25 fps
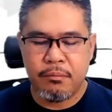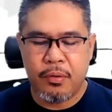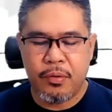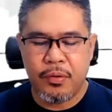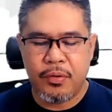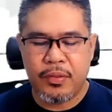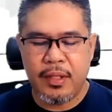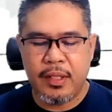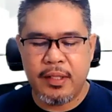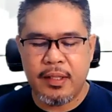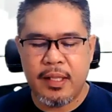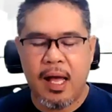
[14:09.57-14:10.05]

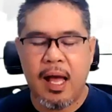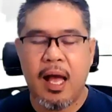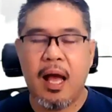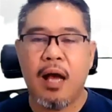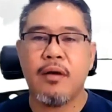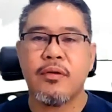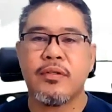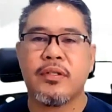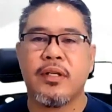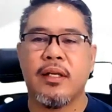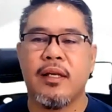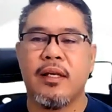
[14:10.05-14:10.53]
both in the
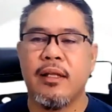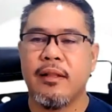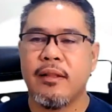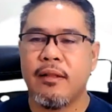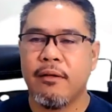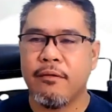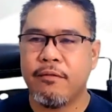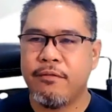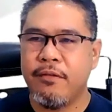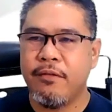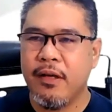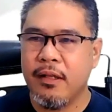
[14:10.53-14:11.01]
house and
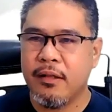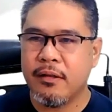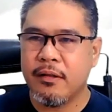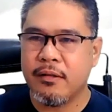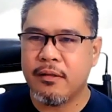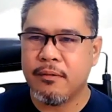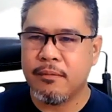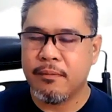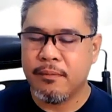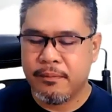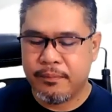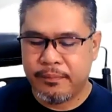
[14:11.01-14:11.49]
in the
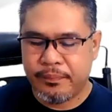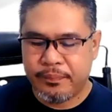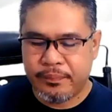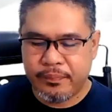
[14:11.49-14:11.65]
field.